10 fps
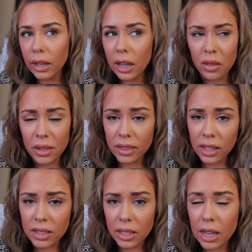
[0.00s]
Like I don't think
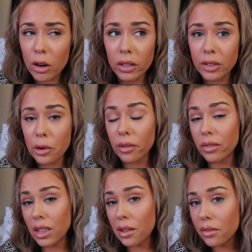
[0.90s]
that's it. I don't even know
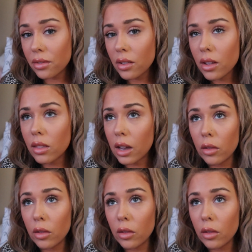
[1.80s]
if I